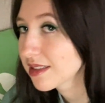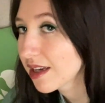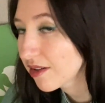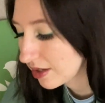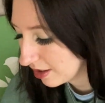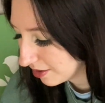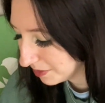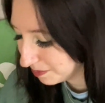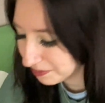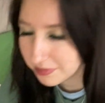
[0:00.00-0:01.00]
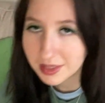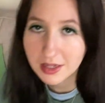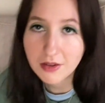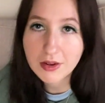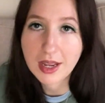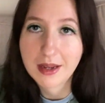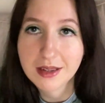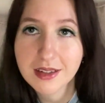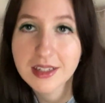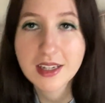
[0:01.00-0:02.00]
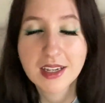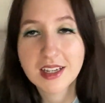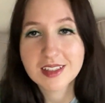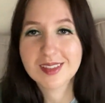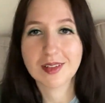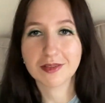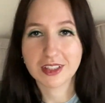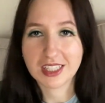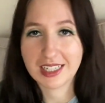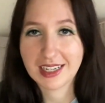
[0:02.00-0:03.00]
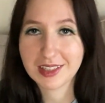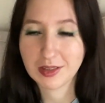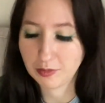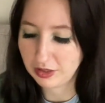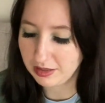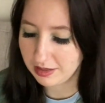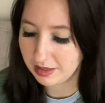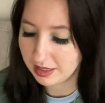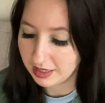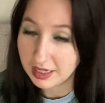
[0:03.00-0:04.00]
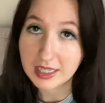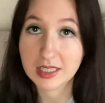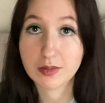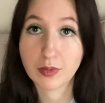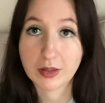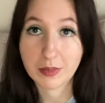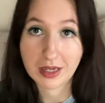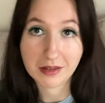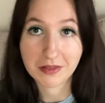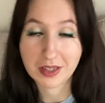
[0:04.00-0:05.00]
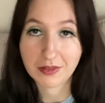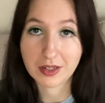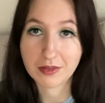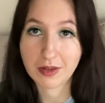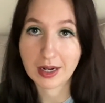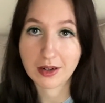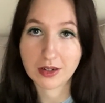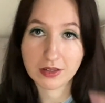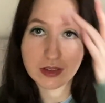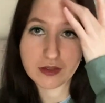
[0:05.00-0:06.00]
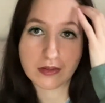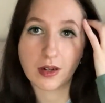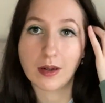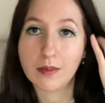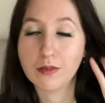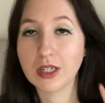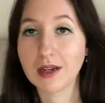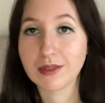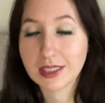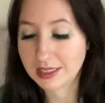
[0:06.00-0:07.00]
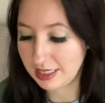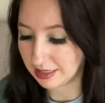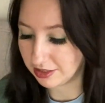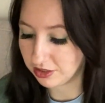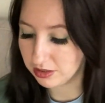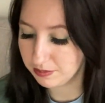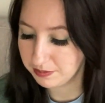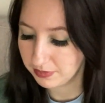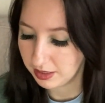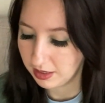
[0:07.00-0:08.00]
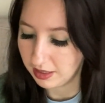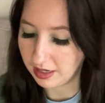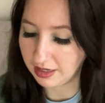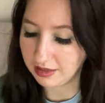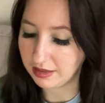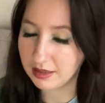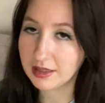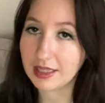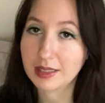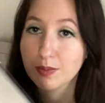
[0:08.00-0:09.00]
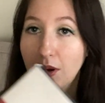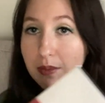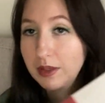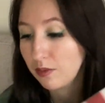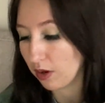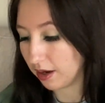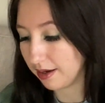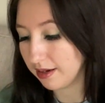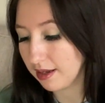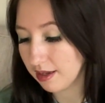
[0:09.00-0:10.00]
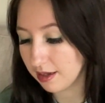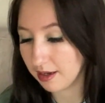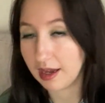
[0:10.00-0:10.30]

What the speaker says: down here. Okay, so for the next one is one of my favorite records from when I was a teenager. And that's probably why I